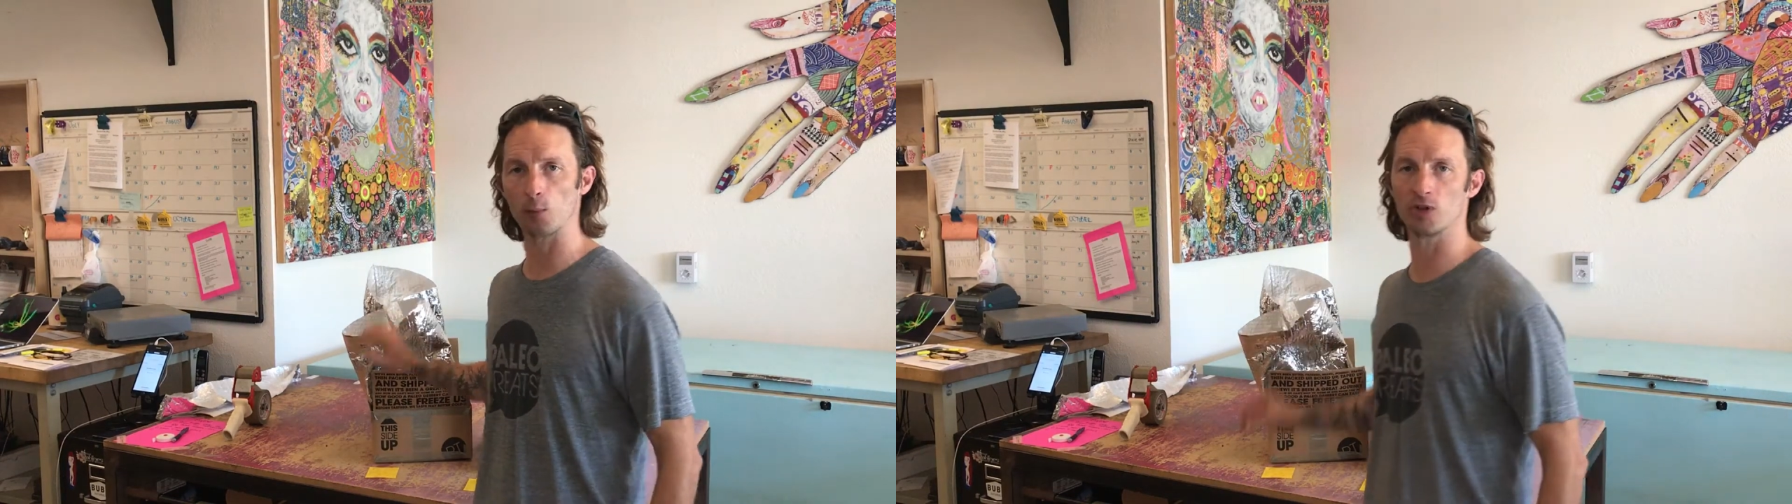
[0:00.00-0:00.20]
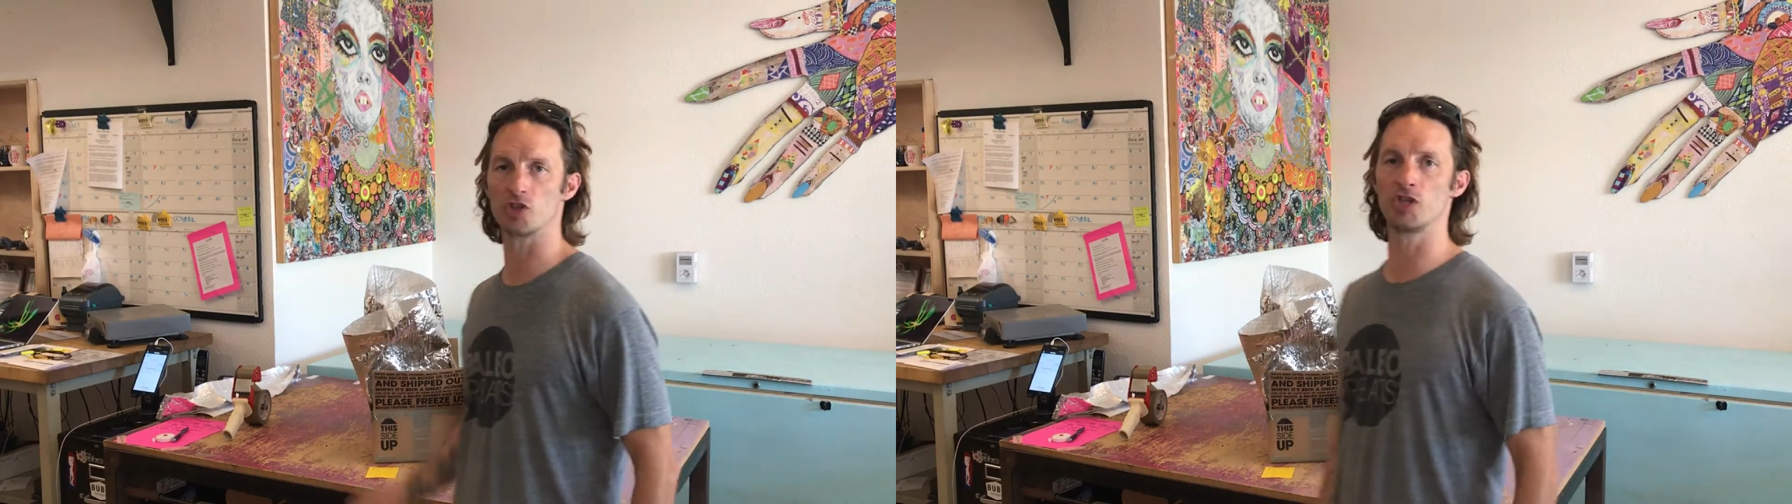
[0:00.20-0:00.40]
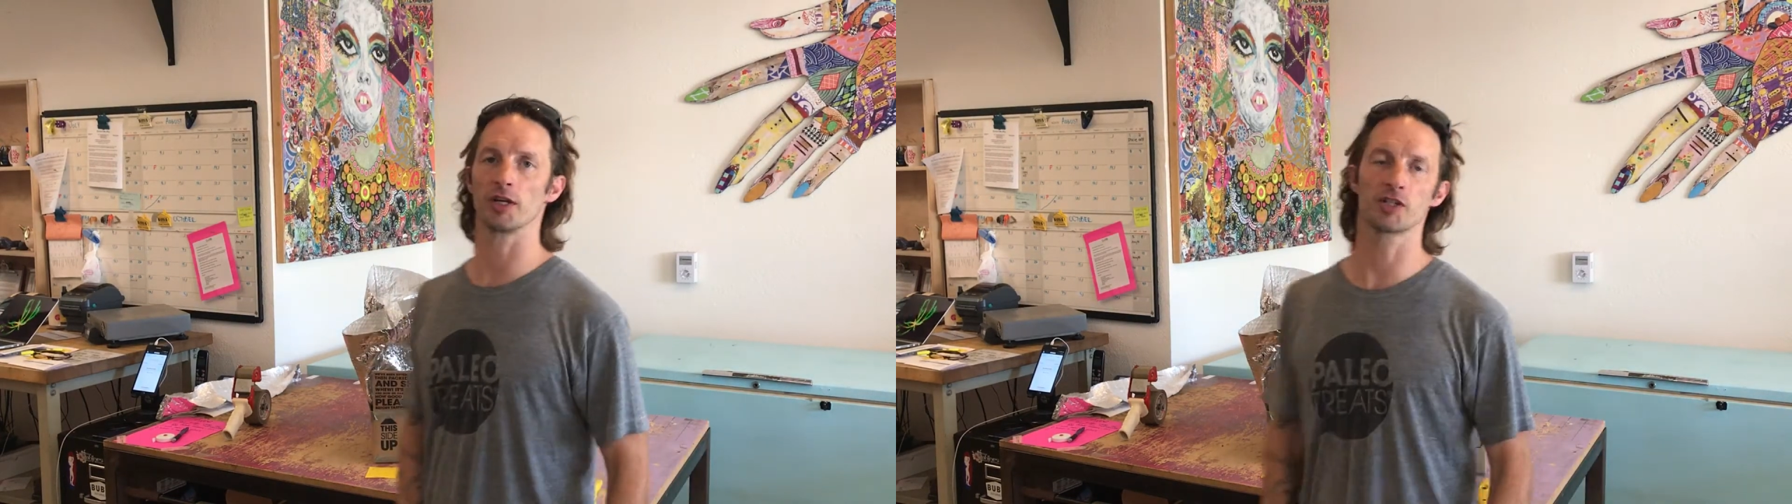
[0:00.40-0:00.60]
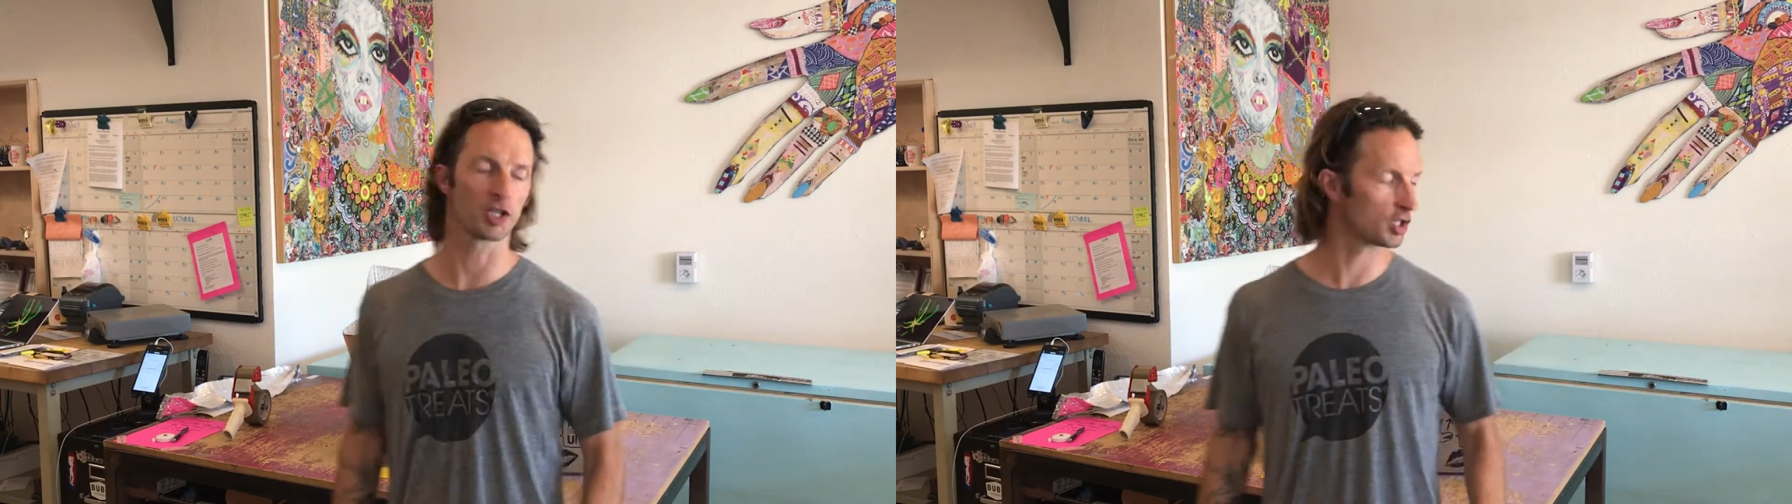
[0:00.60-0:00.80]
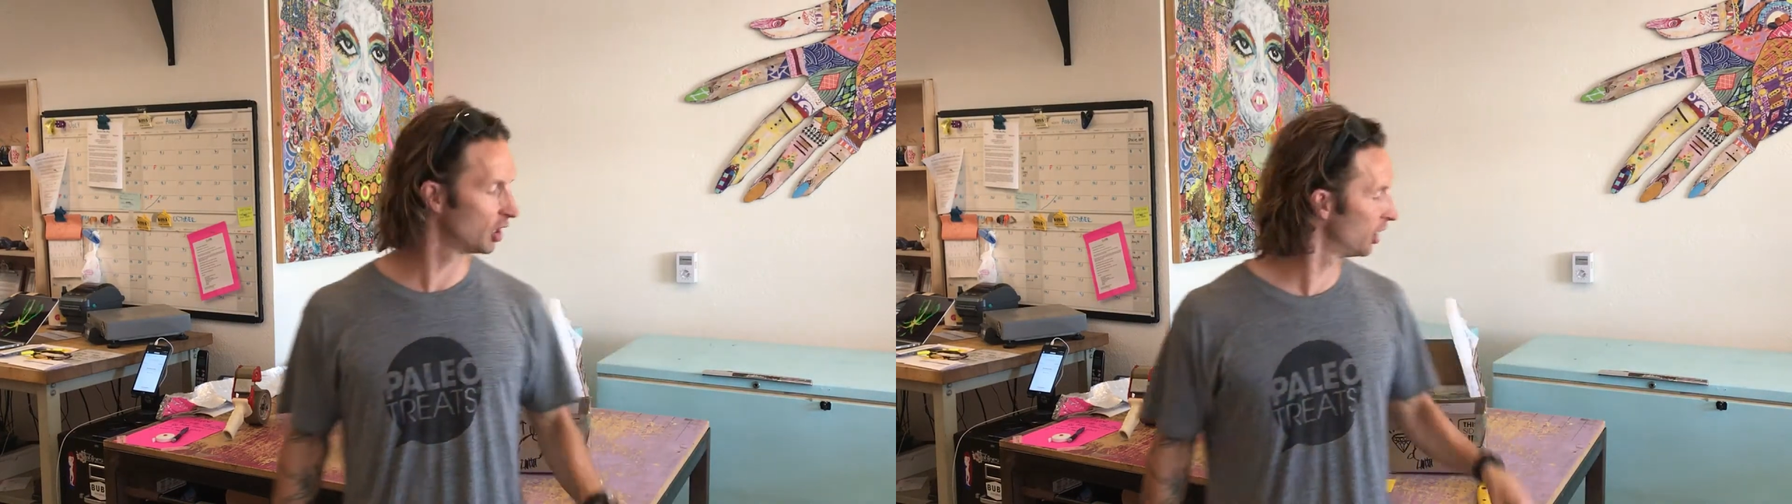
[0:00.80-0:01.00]
was just
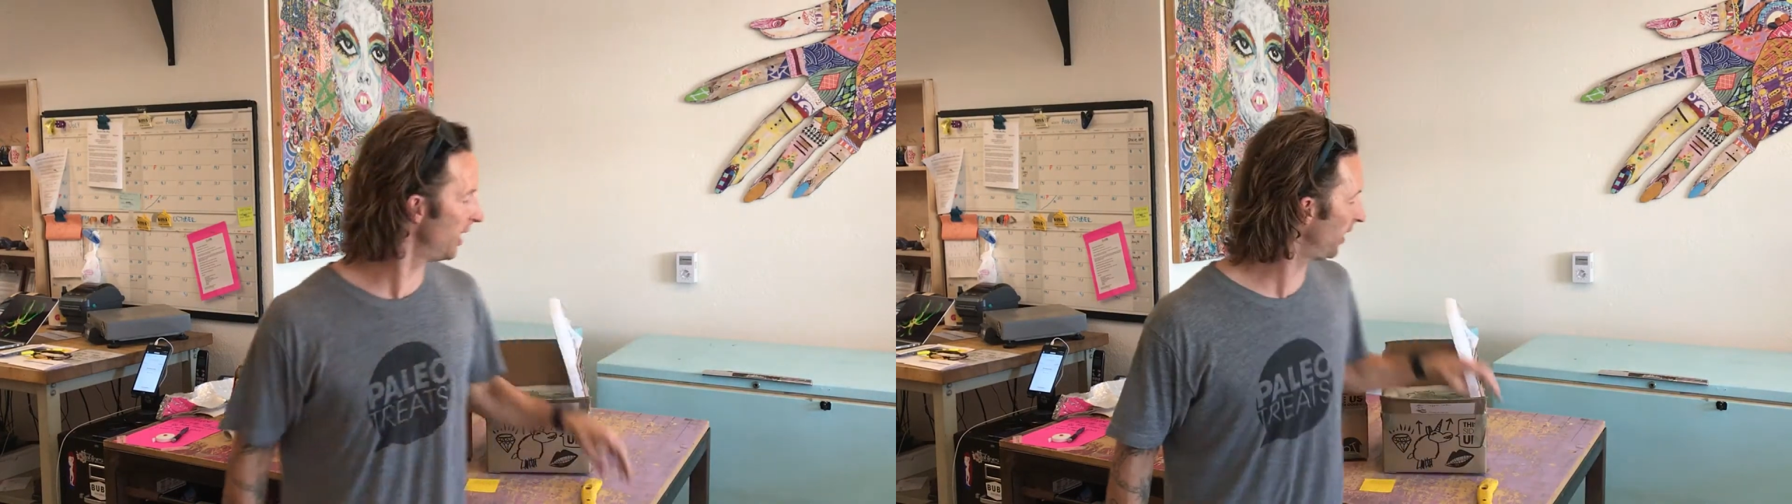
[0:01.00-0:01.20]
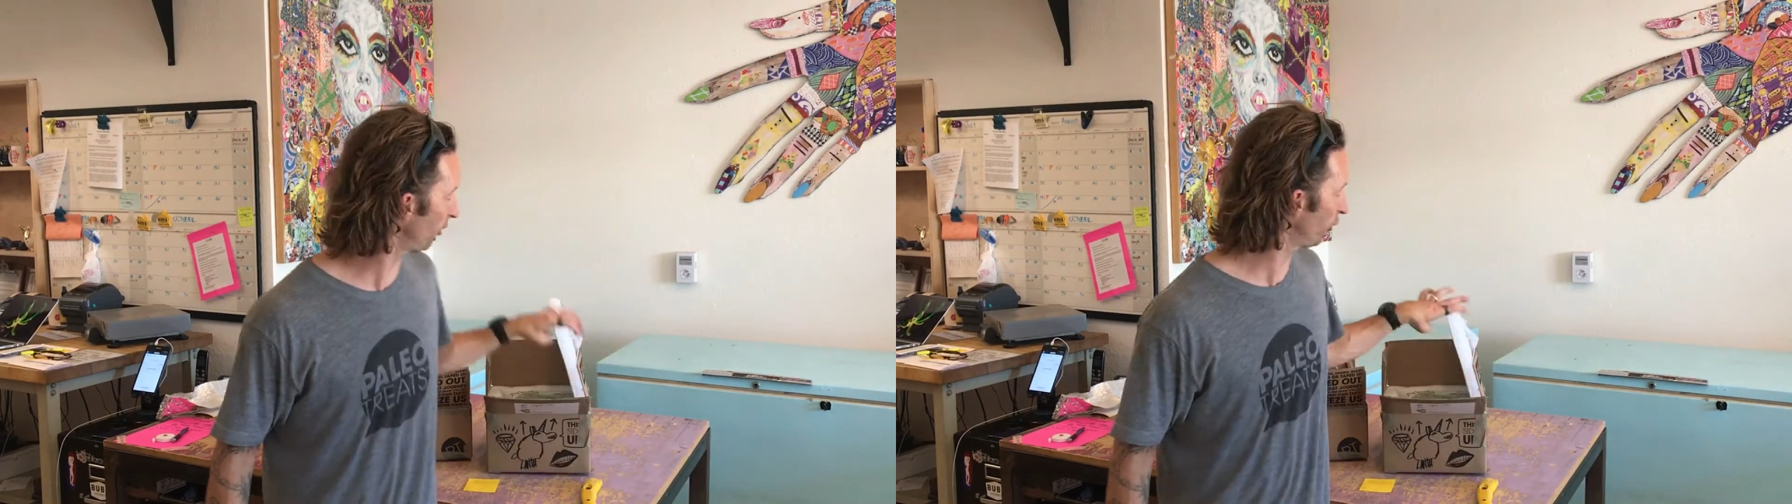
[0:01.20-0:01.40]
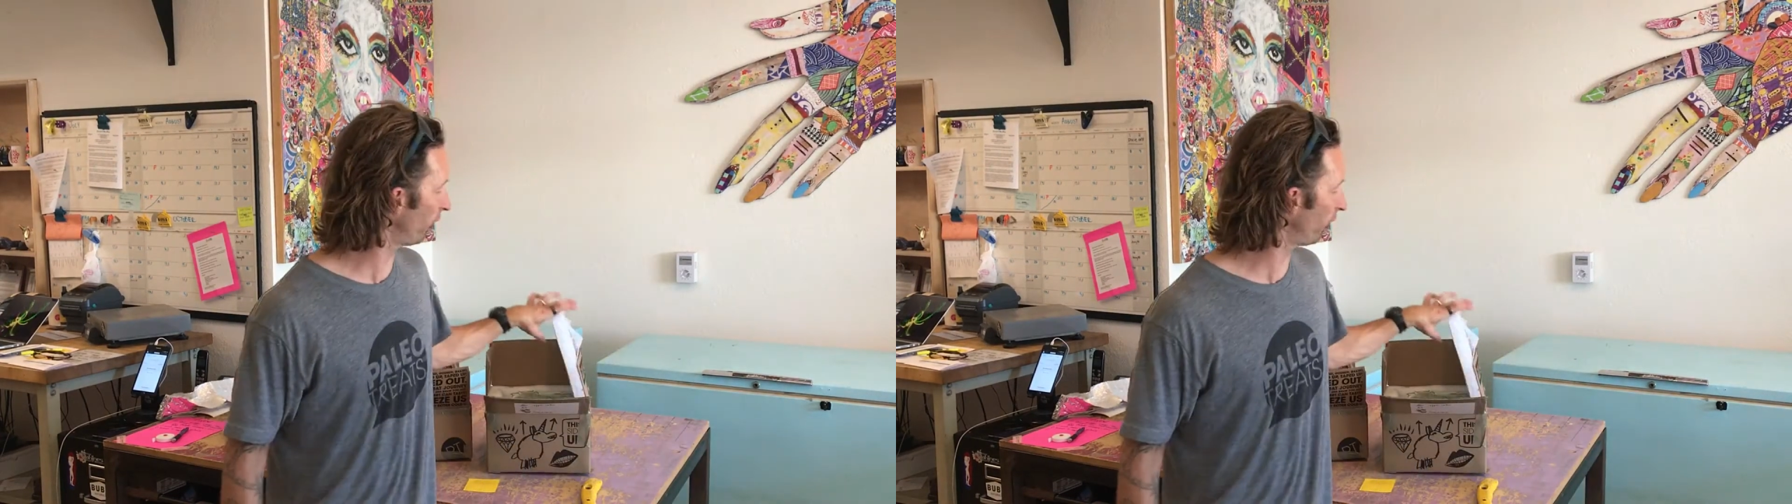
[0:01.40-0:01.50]
as good as